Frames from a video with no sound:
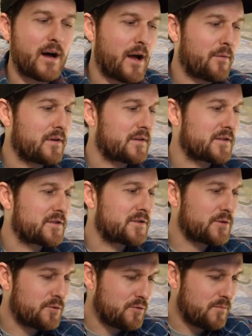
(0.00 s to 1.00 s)
I would
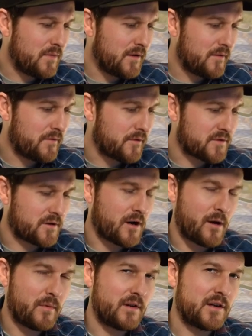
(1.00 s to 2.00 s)
assume there's a
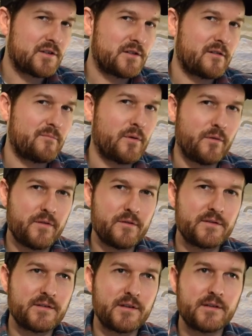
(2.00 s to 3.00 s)
combination of both
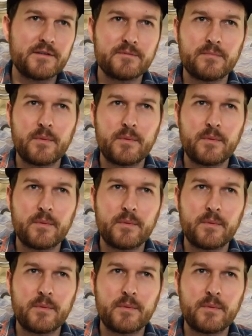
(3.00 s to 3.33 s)
those things.